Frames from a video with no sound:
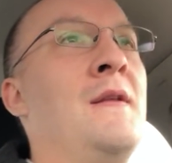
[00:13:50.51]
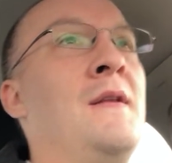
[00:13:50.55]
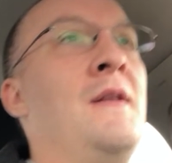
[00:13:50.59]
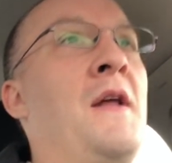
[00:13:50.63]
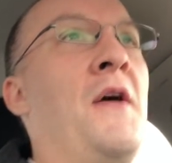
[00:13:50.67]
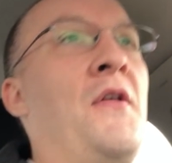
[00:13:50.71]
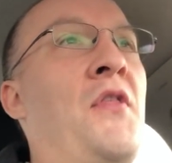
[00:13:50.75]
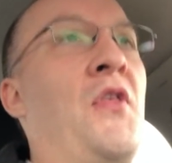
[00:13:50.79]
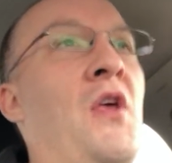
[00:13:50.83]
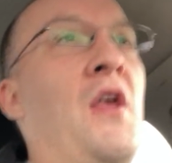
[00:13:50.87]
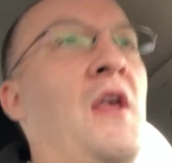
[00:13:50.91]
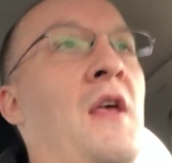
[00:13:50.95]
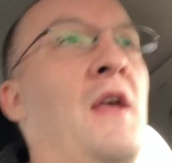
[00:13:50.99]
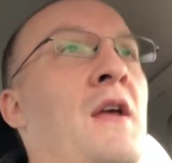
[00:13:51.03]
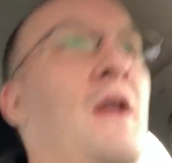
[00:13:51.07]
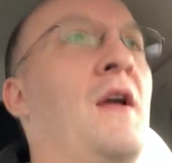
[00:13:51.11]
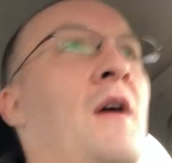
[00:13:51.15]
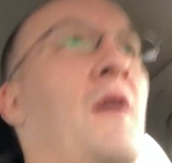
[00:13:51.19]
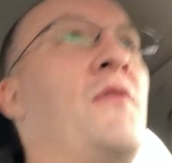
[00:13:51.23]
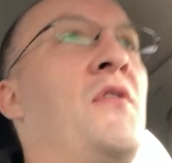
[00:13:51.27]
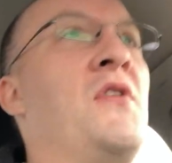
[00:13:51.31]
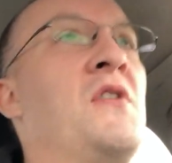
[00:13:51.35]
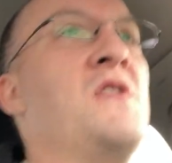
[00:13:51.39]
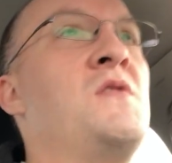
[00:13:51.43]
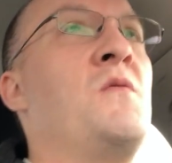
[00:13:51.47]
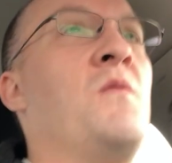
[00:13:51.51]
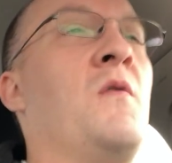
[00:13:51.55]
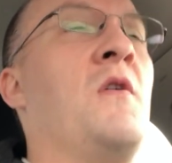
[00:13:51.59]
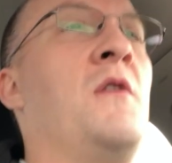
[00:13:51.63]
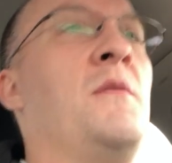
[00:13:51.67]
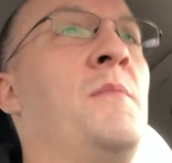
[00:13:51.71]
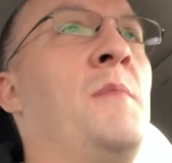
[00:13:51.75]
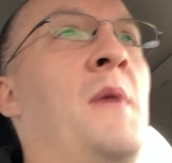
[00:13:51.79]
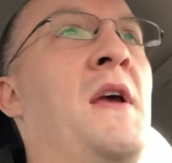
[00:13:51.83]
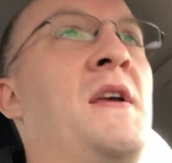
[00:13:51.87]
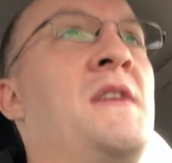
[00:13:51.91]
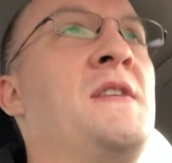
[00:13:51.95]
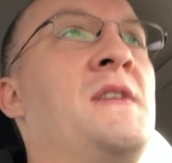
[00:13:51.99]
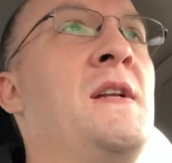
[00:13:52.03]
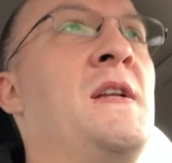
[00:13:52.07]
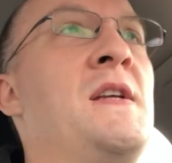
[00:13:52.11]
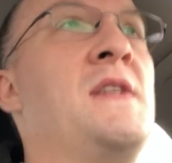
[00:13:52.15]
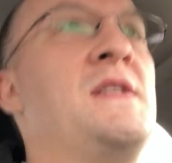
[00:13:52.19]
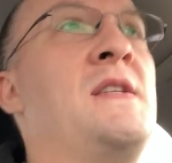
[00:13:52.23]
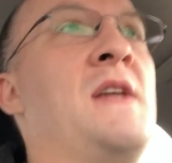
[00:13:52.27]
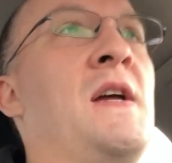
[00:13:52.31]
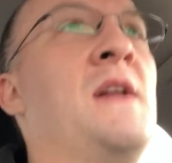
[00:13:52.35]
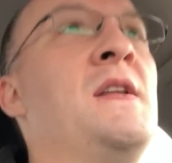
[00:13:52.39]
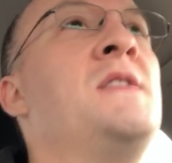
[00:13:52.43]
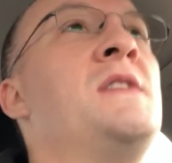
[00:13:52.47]
Nothing of this world makes any
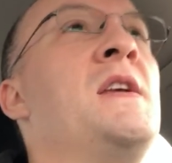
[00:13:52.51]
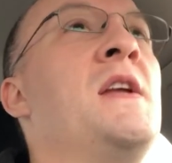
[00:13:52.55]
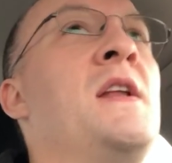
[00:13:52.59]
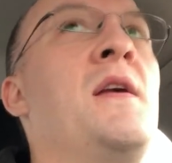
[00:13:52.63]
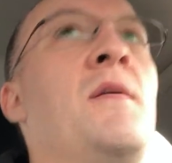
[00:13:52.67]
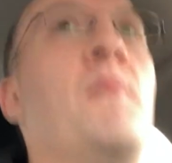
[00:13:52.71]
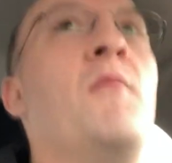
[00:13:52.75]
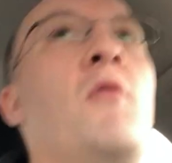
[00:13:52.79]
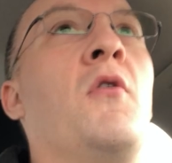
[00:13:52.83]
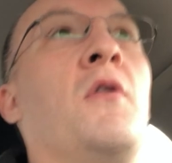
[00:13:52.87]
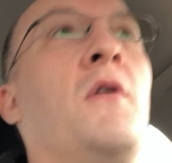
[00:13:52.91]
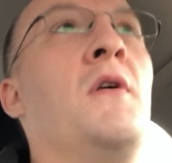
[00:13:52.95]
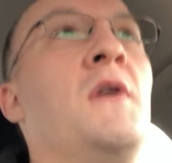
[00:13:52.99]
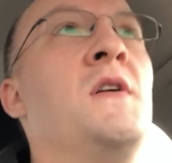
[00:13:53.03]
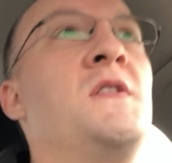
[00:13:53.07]
sense anymore.